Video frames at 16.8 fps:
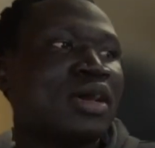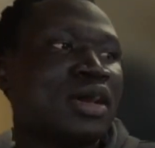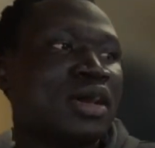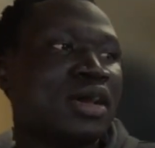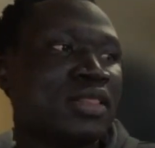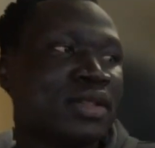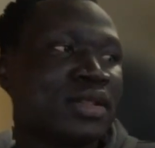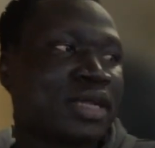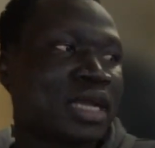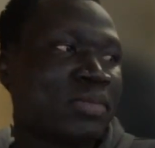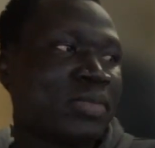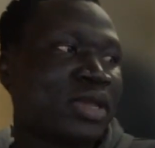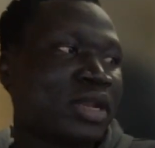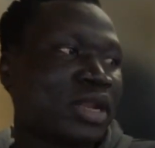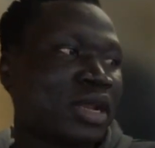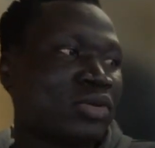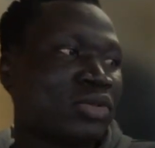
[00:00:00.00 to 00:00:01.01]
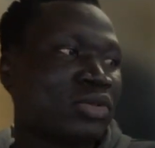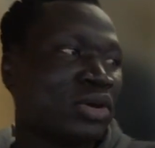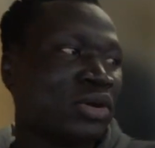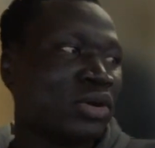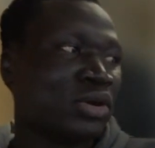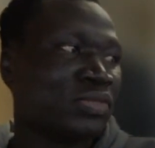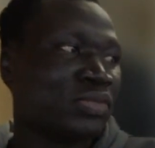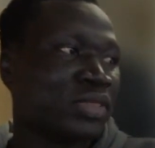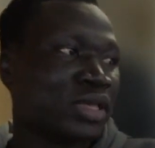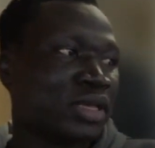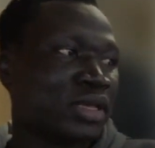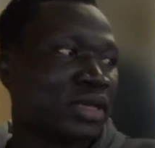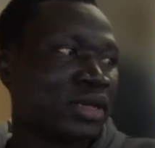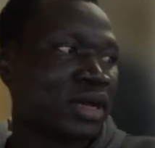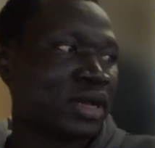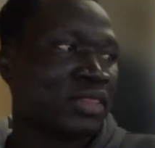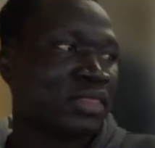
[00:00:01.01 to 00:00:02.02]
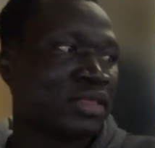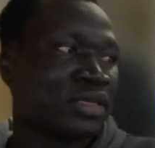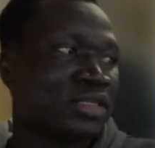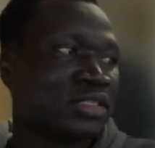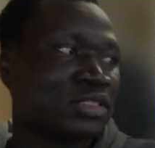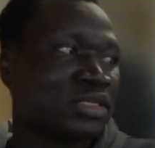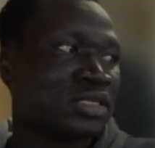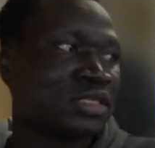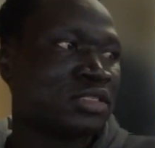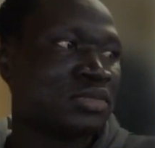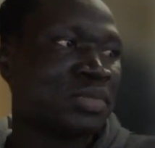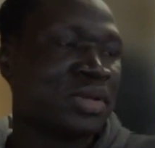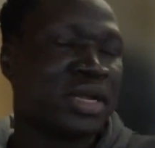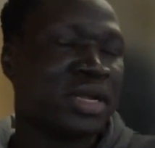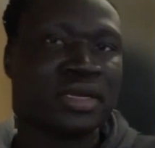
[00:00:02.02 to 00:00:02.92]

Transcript: And then coming now to the whole thing, I think it's